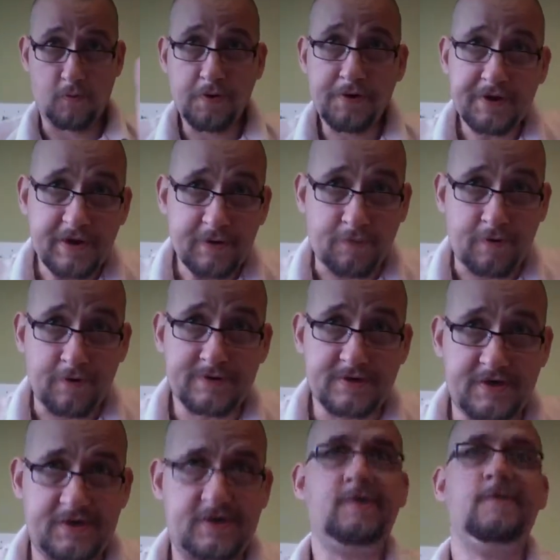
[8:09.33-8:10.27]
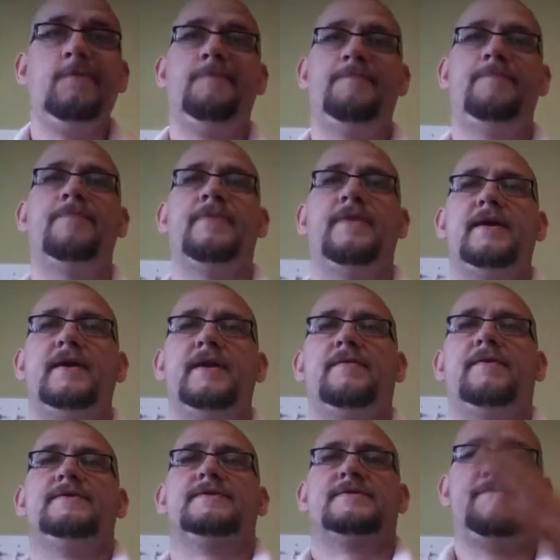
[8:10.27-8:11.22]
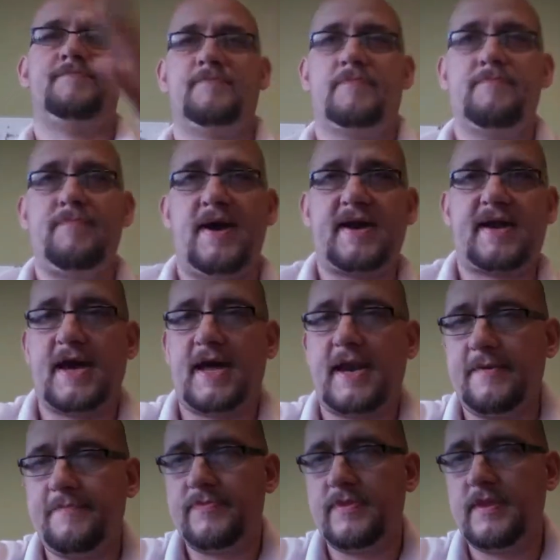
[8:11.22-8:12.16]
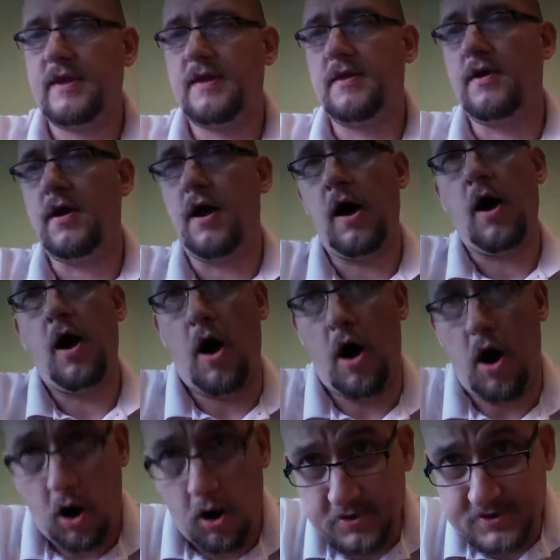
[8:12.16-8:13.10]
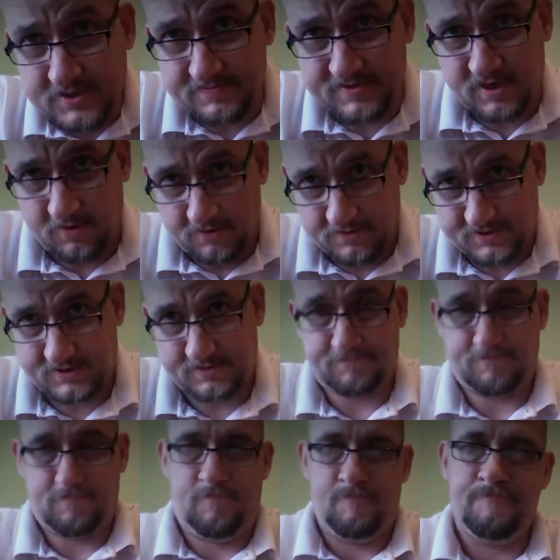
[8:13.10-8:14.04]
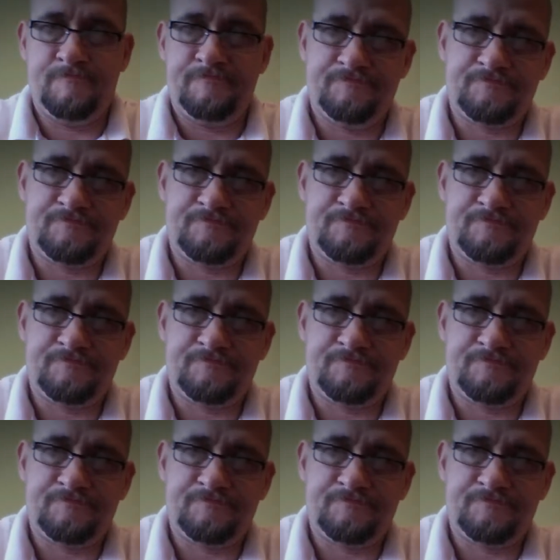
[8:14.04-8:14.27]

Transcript: work to do. Anyways, back at it. Awesome sauce.